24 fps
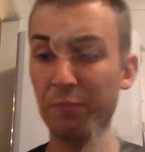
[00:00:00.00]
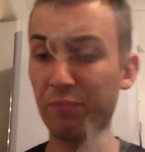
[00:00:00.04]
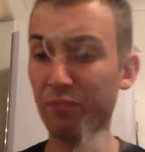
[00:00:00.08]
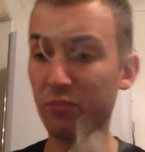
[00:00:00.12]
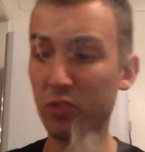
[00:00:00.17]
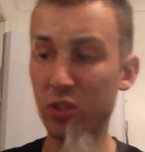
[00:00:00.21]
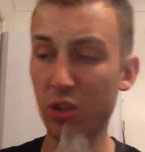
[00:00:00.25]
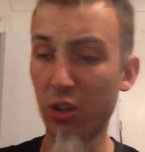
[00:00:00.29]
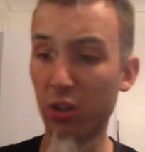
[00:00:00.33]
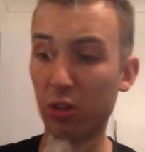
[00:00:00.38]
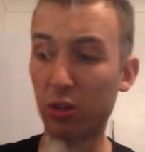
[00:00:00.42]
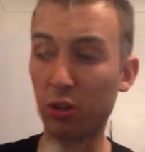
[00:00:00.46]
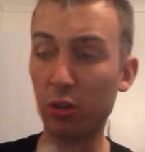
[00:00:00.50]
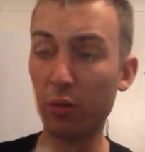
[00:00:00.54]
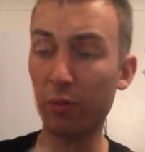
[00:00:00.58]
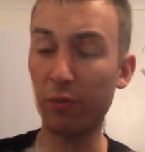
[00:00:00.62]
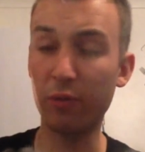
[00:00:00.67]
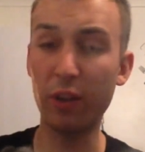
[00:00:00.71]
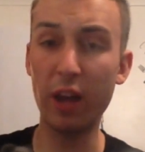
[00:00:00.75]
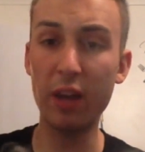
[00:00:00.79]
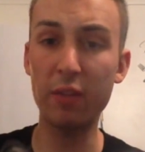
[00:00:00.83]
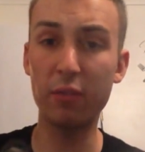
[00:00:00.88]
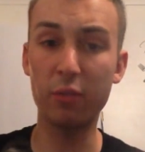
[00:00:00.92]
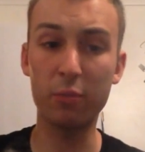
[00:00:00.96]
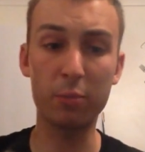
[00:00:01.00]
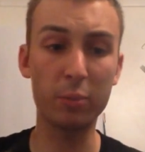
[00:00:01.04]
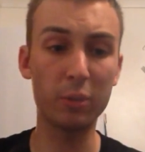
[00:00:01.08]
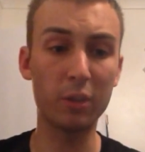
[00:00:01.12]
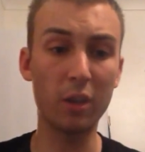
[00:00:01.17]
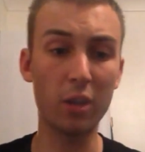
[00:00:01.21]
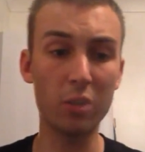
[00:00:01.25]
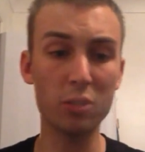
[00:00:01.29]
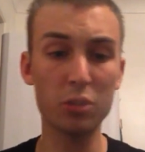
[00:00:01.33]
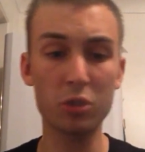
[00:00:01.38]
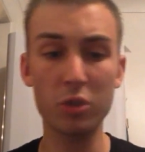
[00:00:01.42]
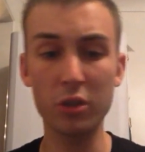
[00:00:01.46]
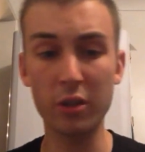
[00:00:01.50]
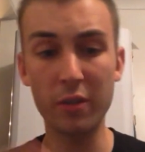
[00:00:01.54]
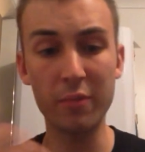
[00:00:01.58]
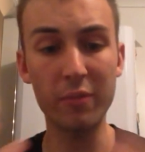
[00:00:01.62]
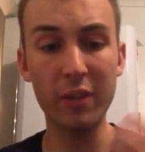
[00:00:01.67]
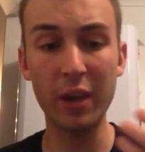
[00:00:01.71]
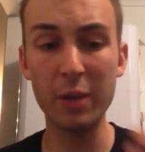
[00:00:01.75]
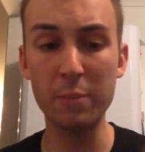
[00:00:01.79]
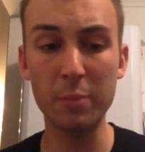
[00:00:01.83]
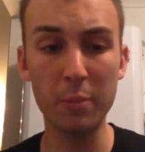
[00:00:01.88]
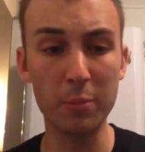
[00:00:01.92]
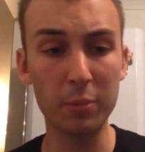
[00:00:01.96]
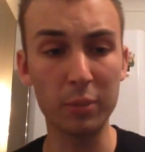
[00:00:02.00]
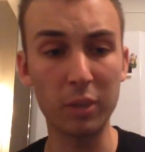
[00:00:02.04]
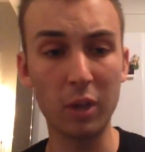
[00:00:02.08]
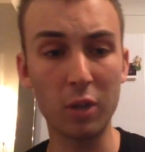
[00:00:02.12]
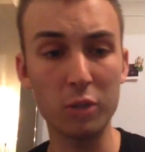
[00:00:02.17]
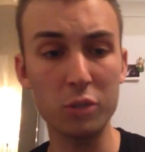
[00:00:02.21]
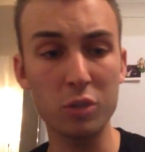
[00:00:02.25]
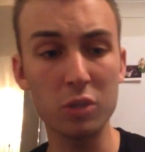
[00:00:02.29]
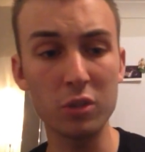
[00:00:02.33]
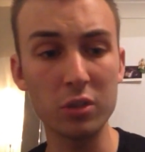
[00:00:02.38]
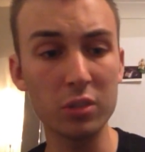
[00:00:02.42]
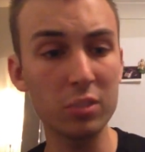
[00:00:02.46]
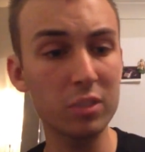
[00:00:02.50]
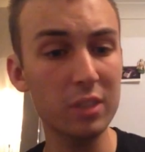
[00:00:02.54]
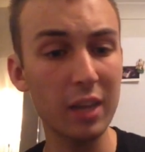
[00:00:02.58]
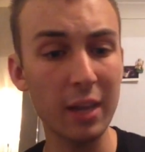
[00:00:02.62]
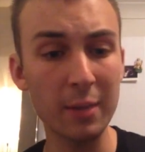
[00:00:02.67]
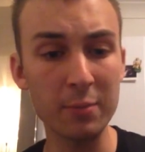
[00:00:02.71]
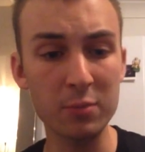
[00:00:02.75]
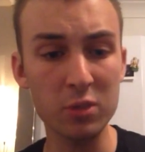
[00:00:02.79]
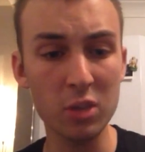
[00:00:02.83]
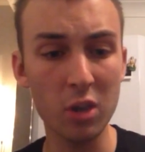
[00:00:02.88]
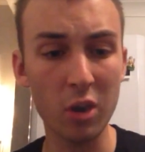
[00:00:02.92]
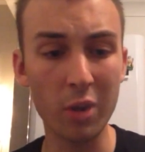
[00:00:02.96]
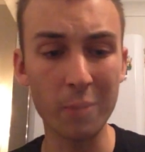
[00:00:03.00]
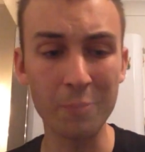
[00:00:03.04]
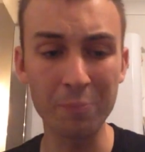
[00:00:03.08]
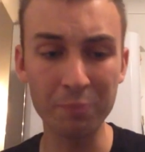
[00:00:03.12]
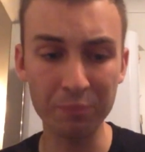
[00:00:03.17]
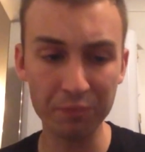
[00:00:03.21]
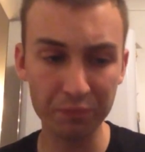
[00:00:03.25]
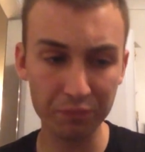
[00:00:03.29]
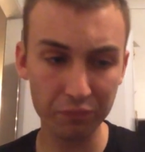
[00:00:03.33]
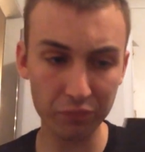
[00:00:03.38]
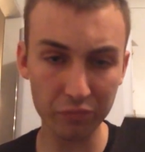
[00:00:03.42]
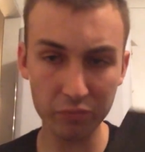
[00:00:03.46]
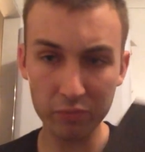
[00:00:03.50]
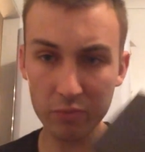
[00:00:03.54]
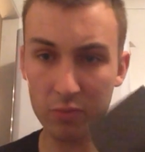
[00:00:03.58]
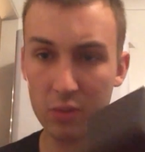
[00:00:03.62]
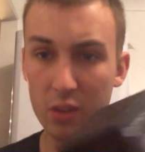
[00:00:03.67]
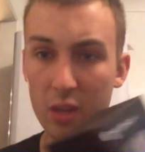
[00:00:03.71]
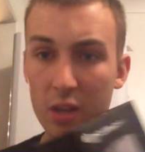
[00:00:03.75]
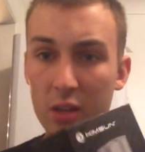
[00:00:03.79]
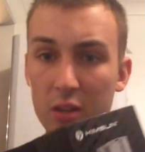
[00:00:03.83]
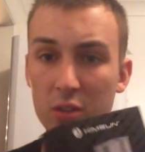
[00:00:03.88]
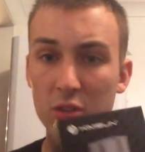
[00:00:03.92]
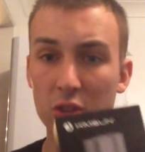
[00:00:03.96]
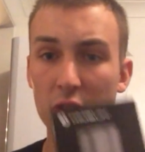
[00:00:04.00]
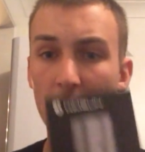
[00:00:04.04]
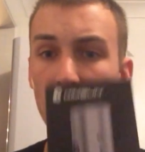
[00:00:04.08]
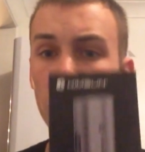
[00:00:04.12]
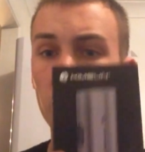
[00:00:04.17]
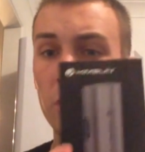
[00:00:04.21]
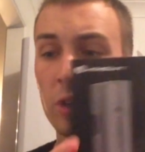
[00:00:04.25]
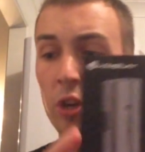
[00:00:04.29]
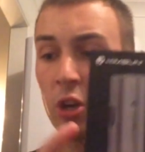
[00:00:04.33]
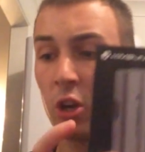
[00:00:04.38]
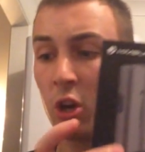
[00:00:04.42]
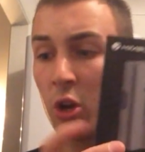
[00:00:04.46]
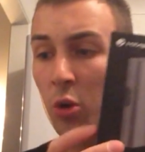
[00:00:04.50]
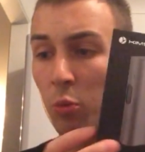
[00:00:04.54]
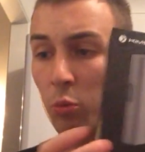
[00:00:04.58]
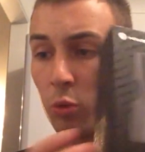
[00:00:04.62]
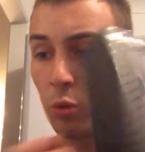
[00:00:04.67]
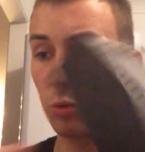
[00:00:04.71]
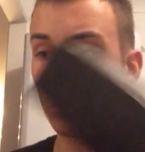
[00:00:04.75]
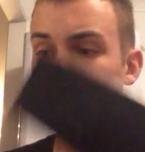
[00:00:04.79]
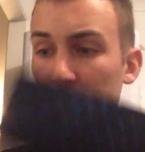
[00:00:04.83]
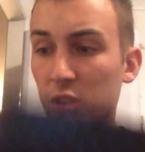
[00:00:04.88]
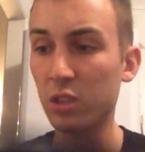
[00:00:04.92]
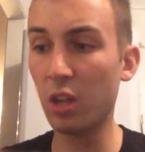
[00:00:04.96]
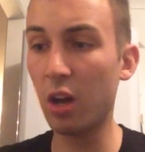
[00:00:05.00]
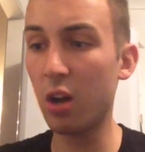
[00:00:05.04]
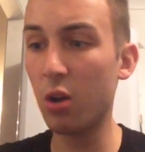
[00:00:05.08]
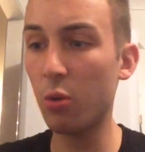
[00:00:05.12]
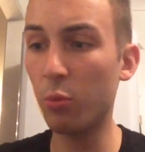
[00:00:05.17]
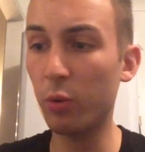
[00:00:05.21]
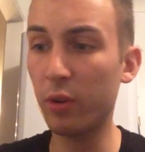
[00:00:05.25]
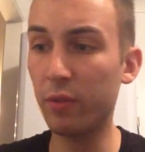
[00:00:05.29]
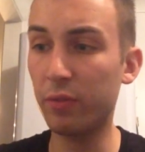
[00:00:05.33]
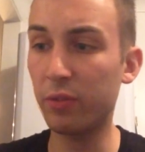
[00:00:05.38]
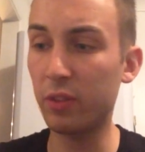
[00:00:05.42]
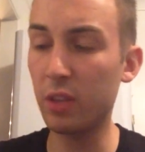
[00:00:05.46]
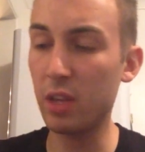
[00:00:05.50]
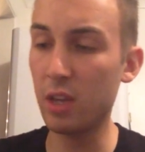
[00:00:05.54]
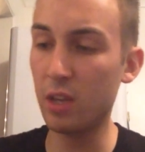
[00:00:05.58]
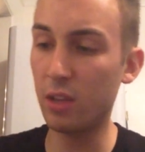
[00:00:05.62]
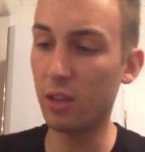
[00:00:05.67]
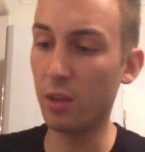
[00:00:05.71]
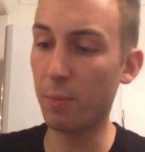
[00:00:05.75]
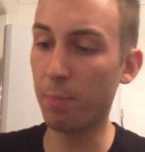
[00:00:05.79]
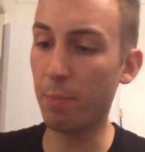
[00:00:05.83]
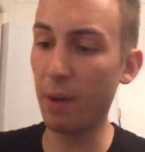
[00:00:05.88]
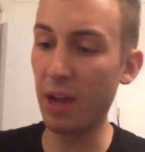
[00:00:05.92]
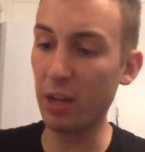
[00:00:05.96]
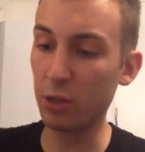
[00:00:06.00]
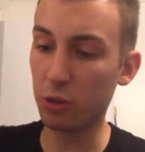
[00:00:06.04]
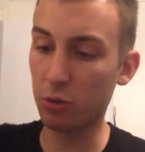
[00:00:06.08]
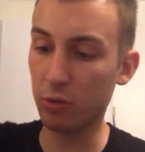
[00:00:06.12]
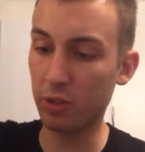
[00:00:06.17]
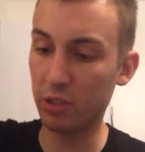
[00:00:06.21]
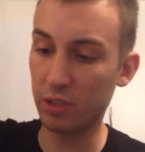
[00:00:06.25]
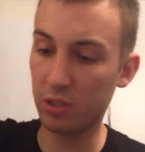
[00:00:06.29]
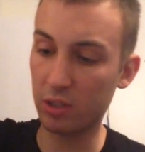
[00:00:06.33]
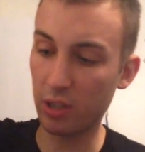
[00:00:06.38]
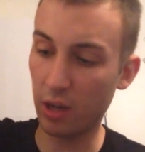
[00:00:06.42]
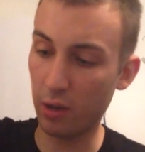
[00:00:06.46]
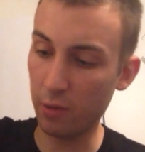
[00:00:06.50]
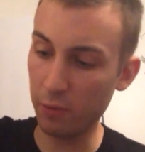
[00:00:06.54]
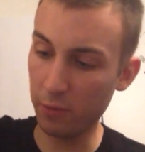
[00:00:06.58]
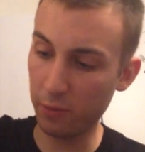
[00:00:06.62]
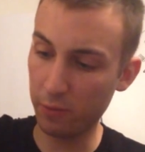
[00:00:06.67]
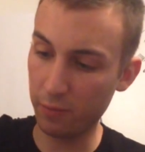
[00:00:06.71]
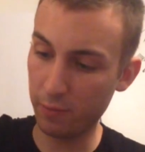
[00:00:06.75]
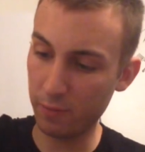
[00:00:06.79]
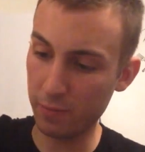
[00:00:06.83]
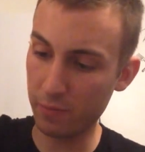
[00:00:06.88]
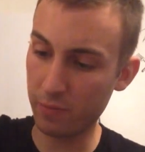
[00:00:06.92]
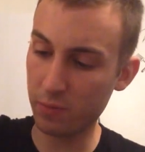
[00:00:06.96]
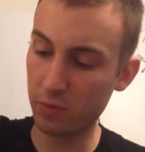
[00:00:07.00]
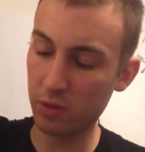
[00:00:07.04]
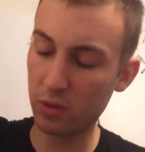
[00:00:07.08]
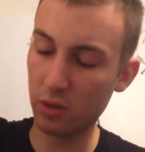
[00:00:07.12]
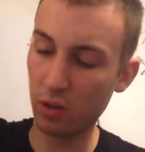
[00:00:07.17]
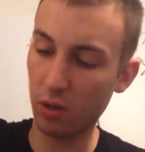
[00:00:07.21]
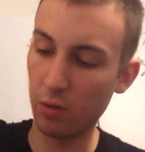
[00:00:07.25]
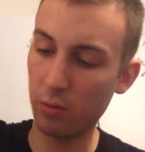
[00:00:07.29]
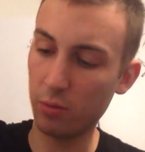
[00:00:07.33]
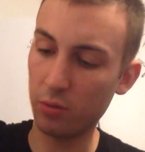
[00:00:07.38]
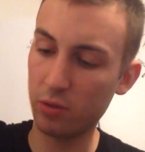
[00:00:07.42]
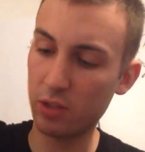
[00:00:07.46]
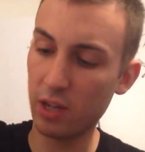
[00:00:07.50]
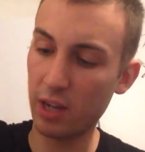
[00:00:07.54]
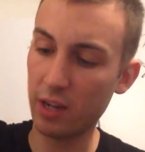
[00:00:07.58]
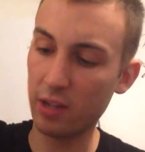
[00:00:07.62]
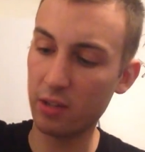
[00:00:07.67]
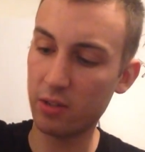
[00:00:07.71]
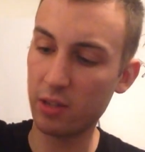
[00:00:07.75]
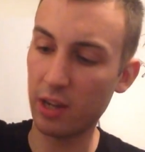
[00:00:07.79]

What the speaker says: It's a good flavour production and vapour production at the same time. So we'll start with the battery itself. So we'll take the